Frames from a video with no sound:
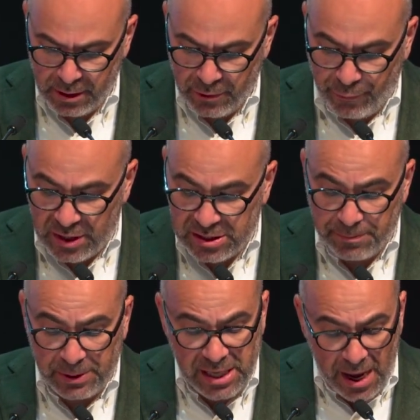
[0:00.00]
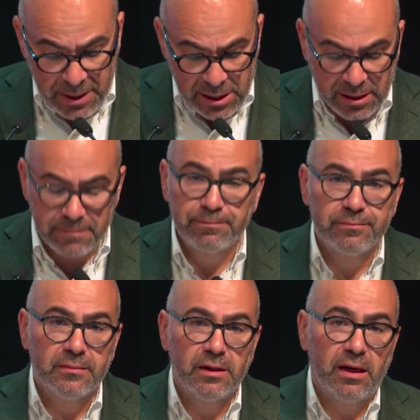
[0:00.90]
First, a pandemic,
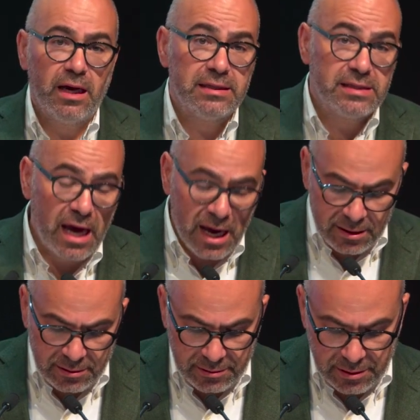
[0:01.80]
and then